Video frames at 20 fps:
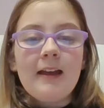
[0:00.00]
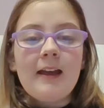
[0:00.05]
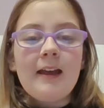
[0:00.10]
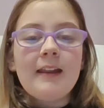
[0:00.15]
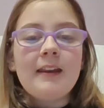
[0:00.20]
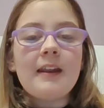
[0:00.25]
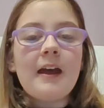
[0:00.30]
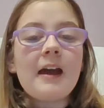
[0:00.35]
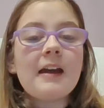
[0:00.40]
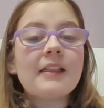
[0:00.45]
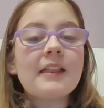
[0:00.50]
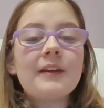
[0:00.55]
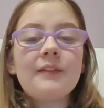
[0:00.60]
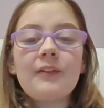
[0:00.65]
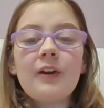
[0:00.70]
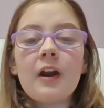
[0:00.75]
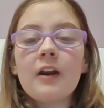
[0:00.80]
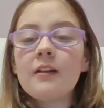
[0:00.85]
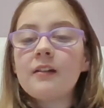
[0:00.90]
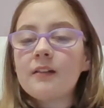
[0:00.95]
and I
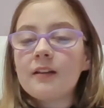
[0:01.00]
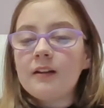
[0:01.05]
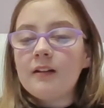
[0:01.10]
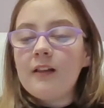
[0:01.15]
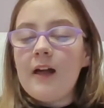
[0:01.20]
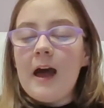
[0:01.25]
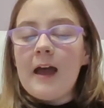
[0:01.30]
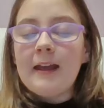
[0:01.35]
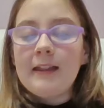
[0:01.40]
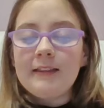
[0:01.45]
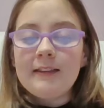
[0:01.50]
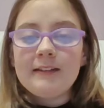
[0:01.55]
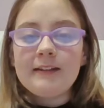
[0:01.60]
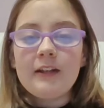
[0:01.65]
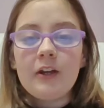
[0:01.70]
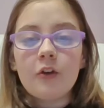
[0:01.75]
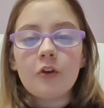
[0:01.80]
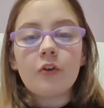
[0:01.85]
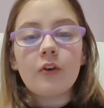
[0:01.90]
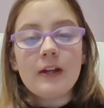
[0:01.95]
live on a little island
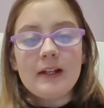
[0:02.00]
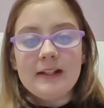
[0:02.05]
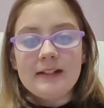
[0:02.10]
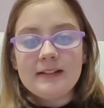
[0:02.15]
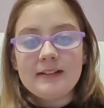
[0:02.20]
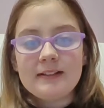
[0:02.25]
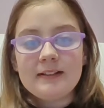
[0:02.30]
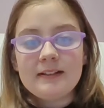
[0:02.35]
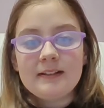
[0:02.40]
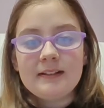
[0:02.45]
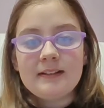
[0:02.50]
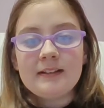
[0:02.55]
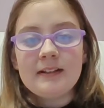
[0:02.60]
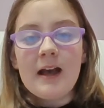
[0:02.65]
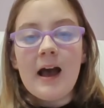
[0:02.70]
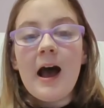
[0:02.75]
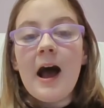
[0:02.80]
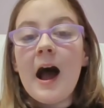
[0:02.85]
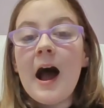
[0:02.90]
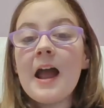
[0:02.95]
near Greece.
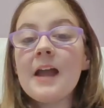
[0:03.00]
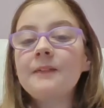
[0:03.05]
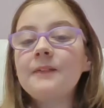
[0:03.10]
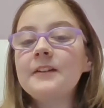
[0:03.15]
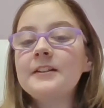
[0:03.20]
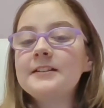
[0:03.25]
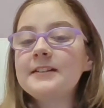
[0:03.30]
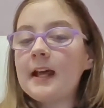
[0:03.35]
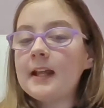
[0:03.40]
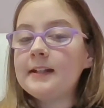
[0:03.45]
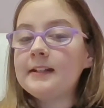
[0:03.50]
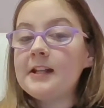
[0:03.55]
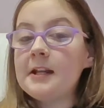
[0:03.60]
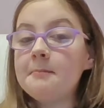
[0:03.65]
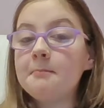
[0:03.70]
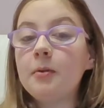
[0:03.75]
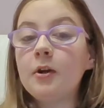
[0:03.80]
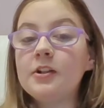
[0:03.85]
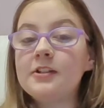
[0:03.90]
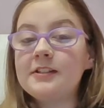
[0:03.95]
I have a son
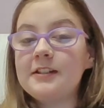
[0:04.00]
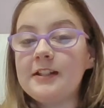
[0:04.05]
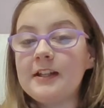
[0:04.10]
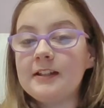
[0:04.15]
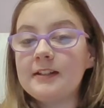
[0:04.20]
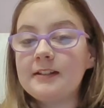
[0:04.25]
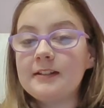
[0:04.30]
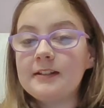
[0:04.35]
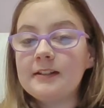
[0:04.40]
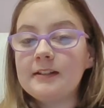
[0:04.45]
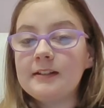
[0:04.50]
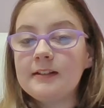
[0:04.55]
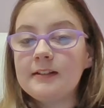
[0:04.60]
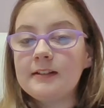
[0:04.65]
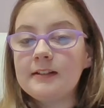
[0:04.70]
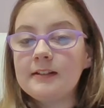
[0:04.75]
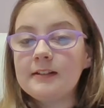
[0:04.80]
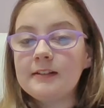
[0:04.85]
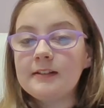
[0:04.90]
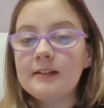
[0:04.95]
named Perseus.
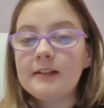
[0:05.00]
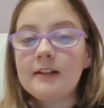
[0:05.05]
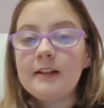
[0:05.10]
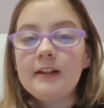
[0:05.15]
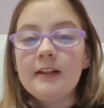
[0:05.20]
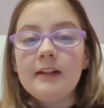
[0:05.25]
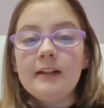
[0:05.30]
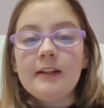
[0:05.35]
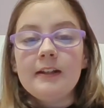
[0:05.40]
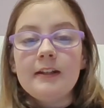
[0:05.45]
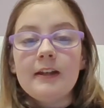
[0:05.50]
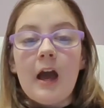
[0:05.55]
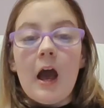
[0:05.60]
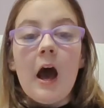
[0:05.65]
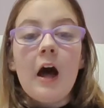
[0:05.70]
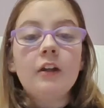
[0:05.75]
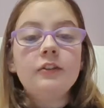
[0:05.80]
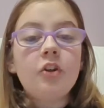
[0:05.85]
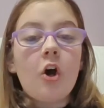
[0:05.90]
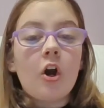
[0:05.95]

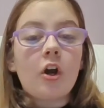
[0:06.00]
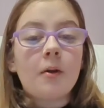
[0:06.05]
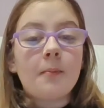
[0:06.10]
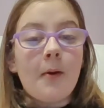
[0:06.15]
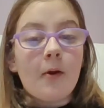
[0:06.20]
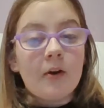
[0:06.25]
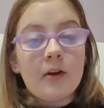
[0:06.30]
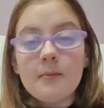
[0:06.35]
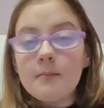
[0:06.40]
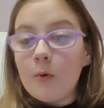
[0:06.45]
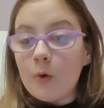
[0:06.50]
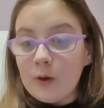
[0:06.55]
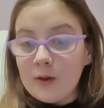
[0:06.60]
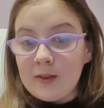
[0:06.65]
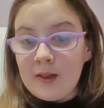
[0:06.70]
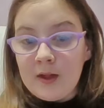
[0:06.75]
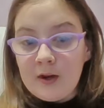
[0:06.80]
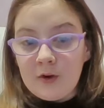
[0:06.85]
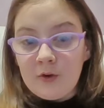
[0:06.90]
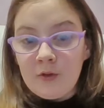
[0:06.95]
I'll talk about him
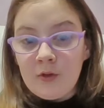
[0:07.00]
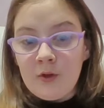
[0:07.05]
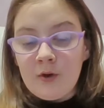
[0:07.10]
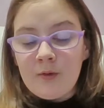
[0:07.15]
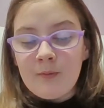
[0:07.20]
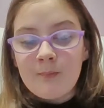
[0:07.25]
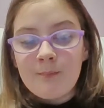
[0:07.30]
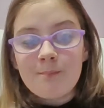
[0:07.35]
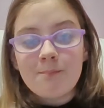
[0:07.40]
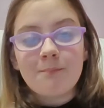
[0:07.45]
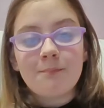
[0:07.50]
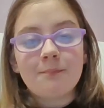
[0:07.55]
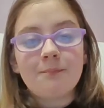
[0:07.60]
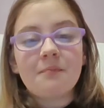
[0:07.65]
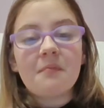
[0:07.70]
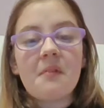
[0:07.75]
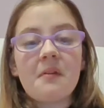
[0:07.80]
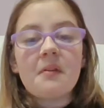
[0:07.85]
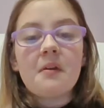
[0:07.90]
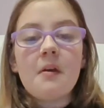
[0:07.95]
more later, though.
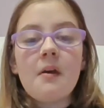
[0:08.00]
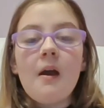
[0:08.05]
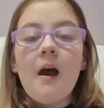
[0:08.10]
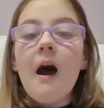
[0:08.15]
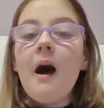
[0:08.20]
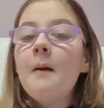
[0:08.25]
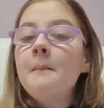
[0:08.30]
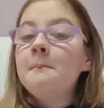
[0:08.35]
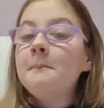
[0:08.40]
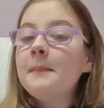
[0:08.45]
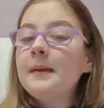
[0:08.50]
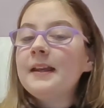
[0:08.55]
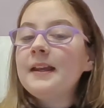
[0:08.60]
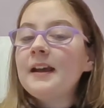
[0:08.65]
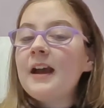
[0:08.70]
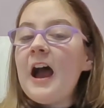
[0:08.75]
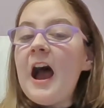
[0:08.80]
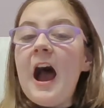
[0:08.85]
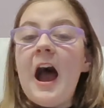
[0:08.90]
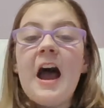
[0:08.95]

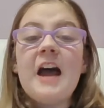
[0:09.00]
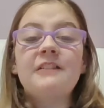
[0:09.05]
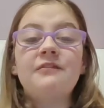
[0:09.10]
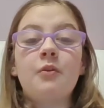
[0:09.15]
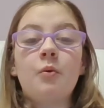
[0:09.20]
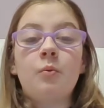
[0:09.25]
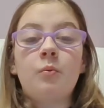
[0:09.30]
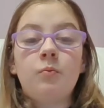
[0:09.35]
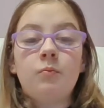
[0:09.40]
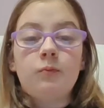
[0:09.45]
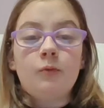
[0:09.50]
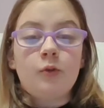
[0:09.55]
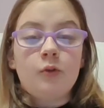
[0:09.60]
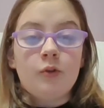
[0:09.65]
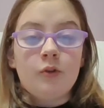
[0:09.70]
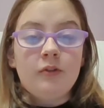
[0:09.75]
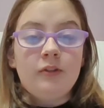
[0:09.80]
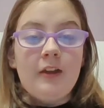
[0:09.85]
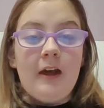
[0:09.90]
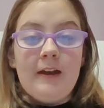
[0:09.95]
Me, I have a
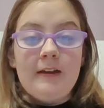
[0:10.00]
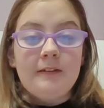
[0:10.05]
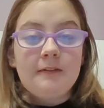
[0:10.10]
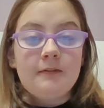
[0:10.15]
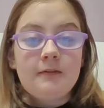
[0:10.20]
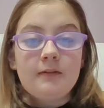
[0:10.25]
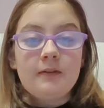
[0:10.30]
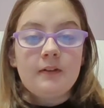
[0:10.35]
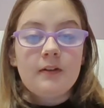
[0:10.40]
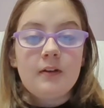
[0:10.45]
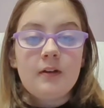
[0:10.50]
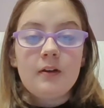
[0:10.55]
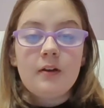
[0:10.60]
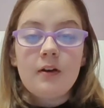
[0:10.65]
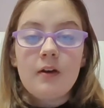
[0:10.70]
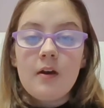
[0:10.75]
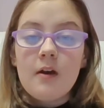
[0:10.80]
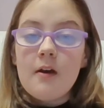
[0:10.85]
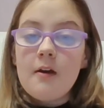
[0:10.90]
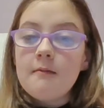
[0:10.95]
good life.
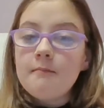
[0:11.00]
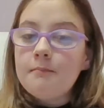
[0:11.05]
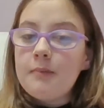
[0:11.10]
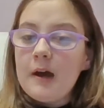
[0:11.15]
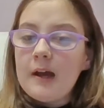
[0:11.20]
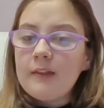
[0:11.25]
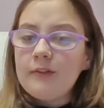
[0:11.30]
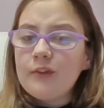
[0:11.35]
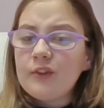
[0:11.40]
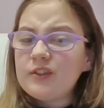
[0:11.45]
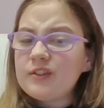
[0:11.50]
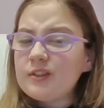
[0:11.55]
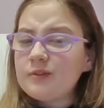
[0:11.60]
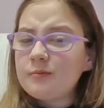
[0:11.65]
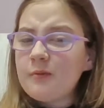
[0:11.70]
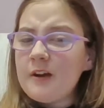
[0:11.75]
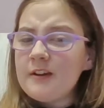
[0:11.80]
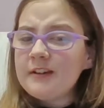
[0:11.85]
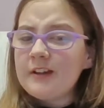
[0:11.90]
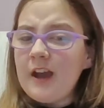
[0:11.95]
But there's
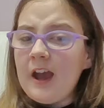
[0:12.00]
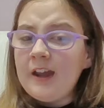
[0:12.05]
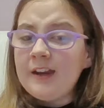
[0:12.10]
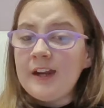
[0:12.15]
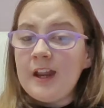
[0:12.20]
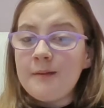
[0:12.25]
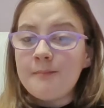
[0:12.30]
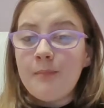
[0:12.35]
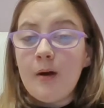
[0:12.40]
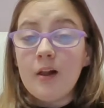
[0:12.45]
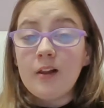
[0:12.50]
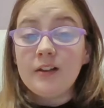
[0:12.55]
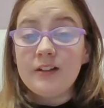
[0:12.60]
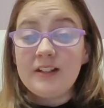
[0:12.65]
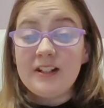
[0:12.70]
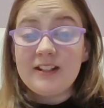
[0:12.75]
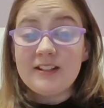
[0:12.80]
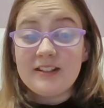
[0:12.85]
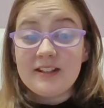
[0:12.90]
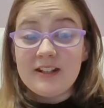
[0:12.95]
this one guy named
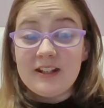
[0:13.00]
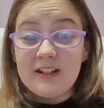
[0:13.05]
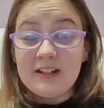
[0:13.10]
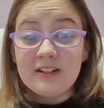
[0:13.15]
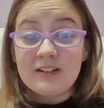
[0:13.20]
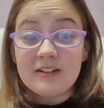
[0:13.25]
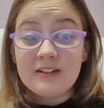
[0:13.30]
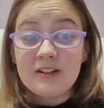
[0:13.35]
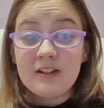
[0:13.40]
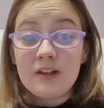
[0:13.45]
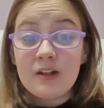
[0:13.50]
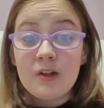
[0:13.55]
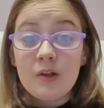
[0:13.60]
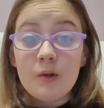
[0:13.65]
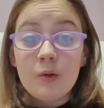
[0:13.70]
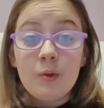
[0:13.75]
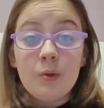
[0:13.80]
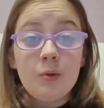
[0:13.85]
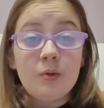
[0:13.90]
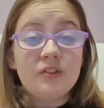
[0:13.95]
Polydeucides,
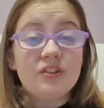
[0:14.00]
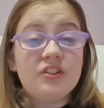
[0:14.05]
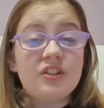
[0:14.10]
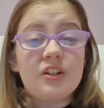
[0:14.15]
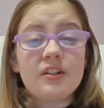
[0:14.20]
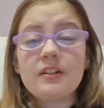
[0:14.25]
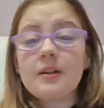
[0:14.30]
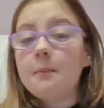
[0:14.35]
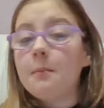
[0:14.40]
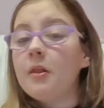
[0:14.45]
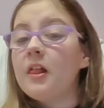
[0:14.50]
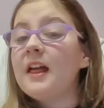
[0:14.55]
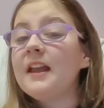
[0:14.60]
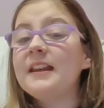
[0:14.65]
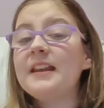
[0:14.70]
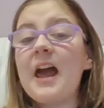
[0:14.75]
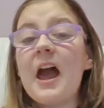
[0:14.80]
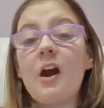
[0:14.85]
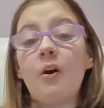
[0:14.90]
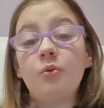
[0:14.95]
who is just a
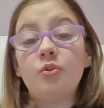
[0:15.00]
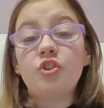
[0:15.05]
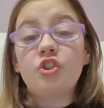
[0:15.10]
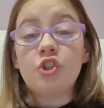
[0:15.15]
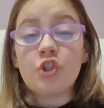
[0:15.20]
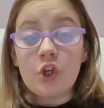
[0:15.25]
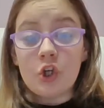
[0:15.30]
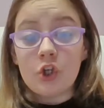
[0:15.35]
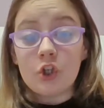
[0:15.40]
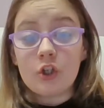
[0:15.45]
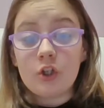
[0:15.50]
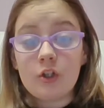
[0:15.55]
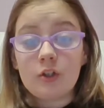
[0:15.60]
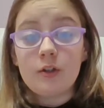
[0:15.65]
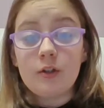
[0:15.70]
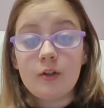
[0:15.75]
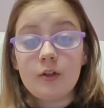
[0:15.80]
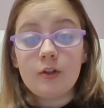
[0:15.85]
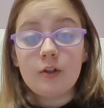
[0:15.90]
plain-out jerk.